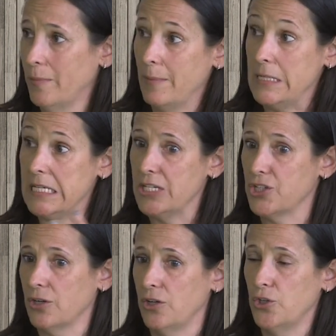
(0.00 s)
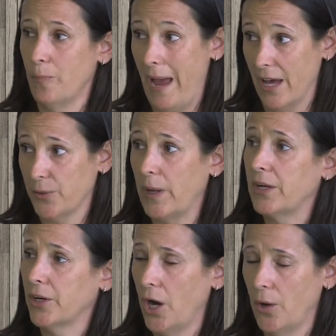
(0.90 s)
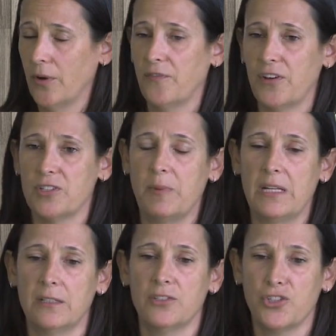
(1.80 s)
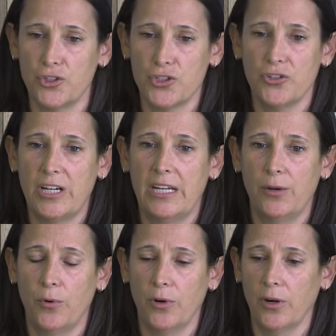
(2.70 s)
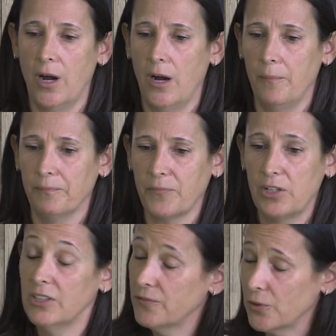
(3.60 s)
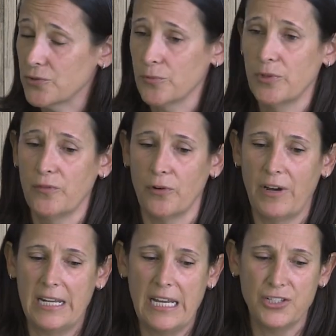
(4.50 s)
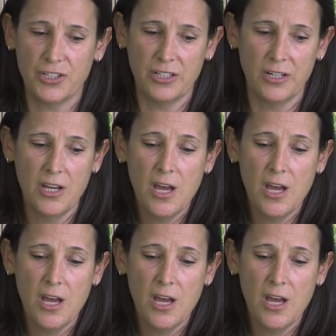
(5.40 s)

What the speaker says: maybe teach it a new pathway to go if there's been surgery or lymph nodes removed or radiation.